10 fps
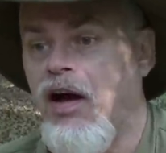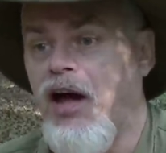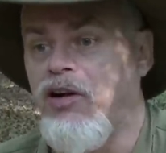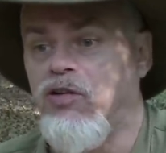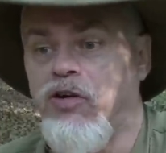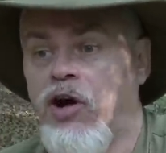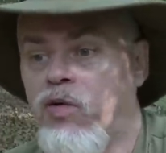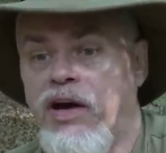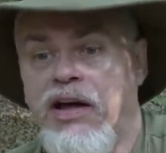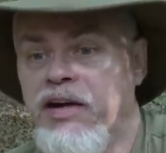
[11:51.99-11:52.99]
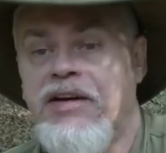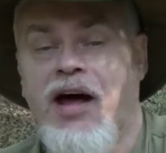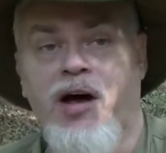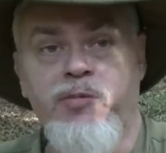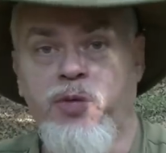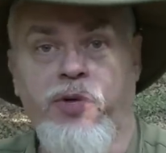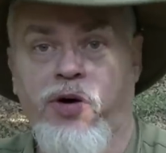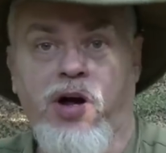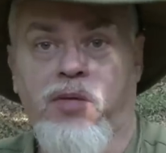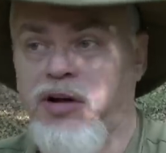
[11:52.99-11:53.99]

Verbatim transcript: And you'll know it anytime you put up,